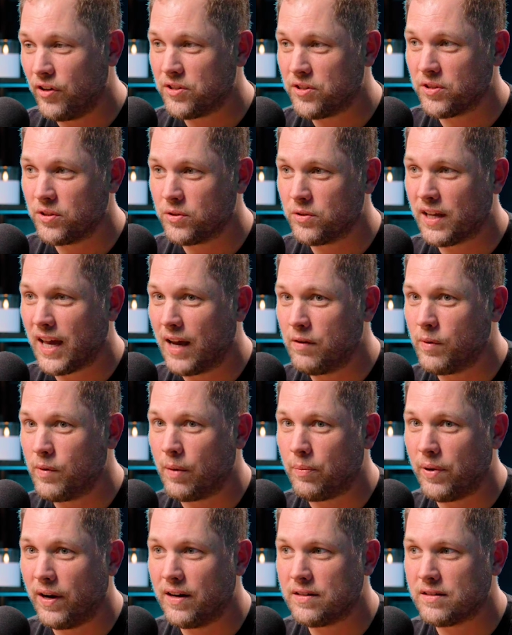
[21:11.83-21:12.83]
officials who came to my
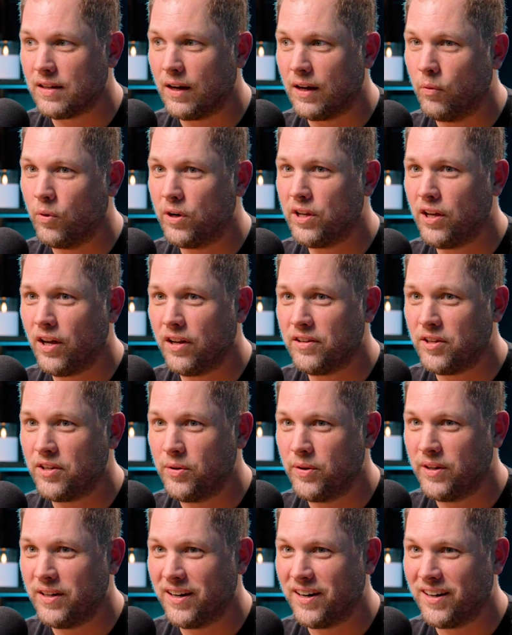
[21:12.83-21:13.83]
parents are like, what are y'all
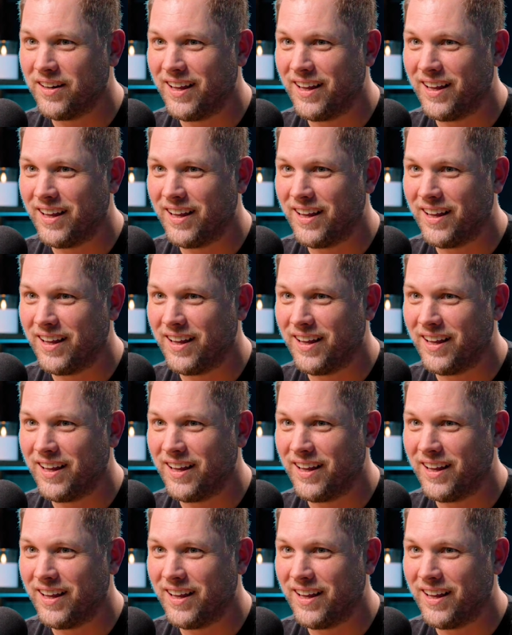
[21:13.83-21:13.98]
doing here?